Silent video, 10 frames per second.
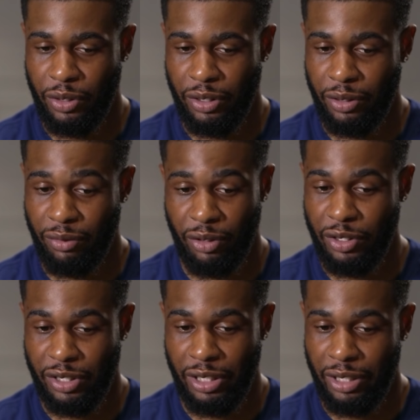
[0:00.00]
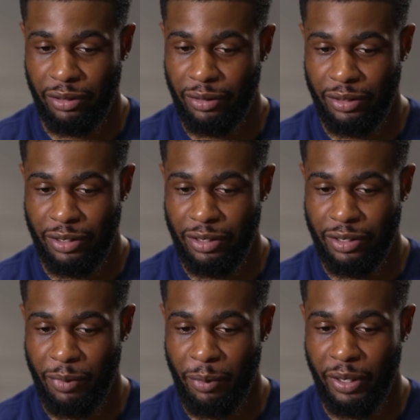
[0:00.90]
And honestly, like
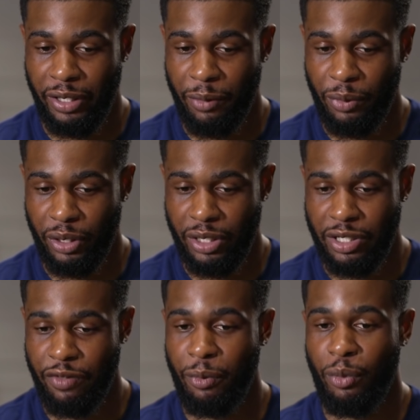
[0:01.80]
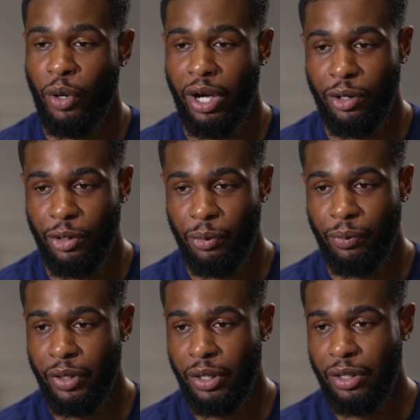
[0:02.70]
to make my debut against Liverpool at home,